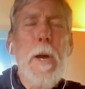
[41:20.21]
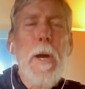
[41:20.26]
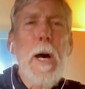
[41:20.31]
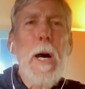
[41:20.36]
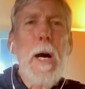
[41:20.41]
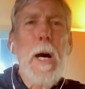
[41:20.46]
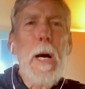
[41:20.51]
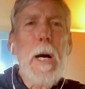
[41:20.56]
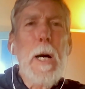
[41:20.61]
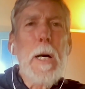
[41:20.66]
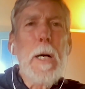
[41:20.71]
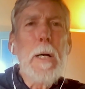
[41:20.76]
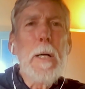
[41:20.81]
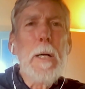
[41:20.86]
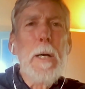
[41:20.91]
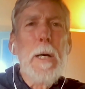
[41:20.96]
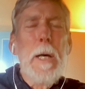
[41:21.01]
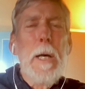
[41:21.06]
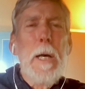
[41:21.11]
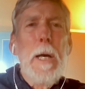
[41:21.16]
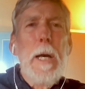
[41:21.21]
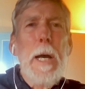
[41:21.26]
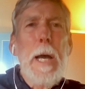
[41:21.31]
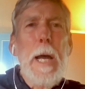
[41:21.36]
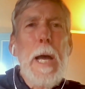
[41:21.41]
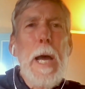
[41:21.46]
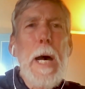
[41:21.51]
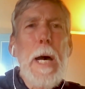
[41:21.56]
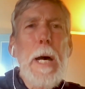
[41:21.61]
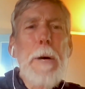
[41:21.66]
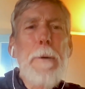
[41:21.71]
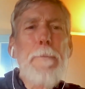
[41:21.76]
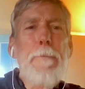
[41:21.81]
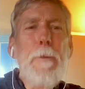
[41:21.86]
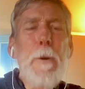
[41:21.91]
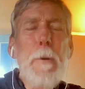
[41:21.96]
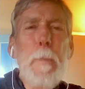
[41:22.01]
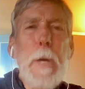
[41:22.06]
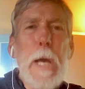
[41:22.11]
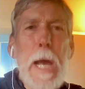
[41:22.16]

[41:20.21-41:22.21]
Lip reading: from